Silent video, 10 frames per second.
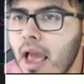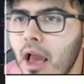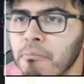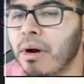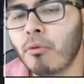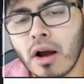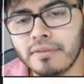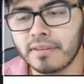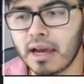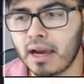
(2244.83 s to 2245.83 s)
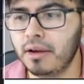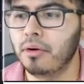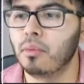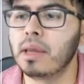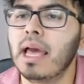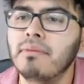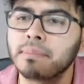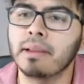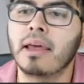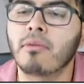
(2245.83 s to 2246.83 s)
my wife and I, we have a
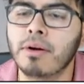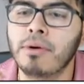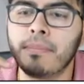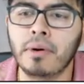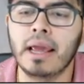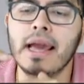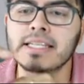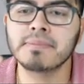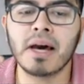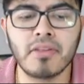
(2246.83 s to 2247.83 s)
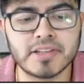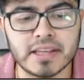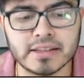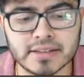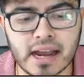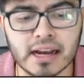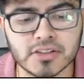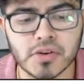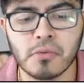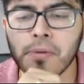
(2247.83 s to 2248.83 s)
plan, right? We put X amount in, in stocks.
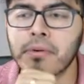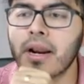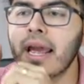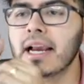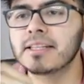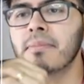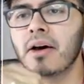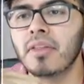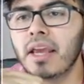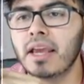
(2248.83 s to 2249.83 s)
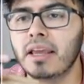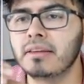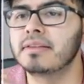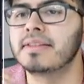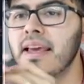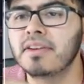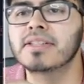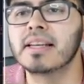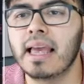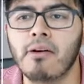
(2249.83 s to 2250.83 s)
We put X amount in savings
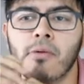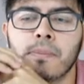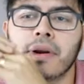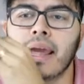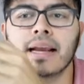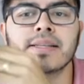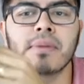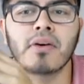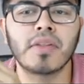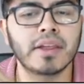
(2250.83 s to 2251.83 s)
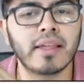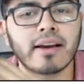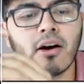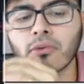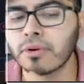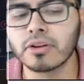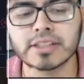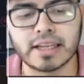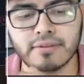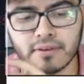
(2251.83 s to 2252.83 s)
account. We put X amount in like a real
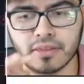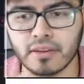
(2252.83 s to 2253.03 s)
estate fund.